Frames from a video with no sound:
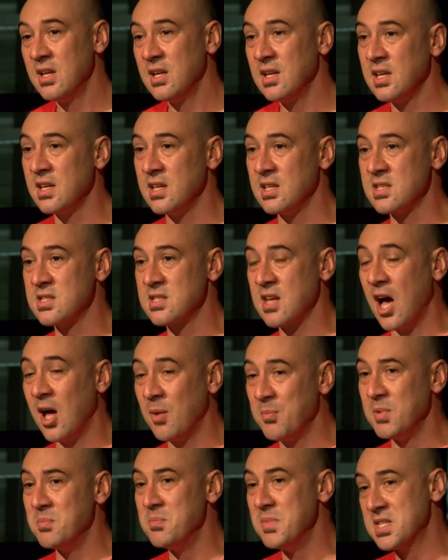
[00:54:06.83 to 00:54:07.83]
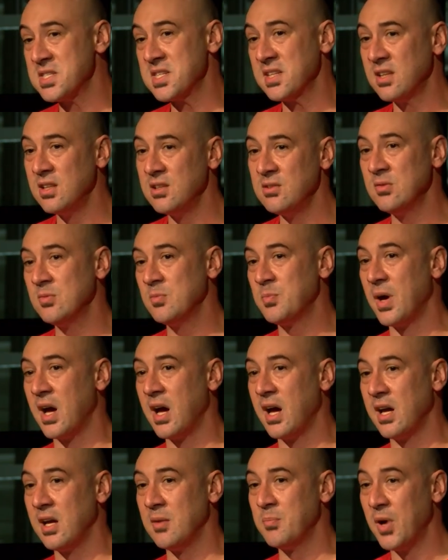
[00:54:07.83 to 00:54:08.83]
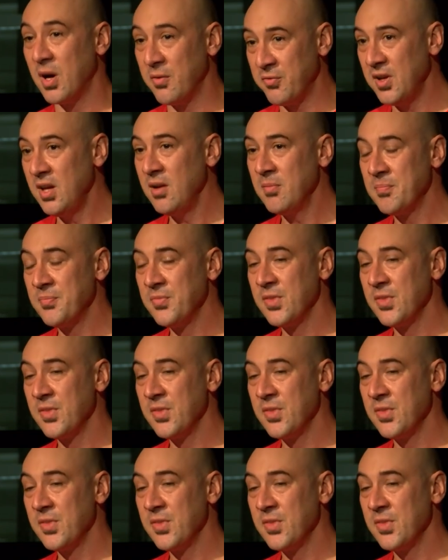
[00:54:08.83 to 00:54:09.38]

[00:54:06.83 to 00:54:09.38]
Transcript: is I'll Be Missing You by Puffy.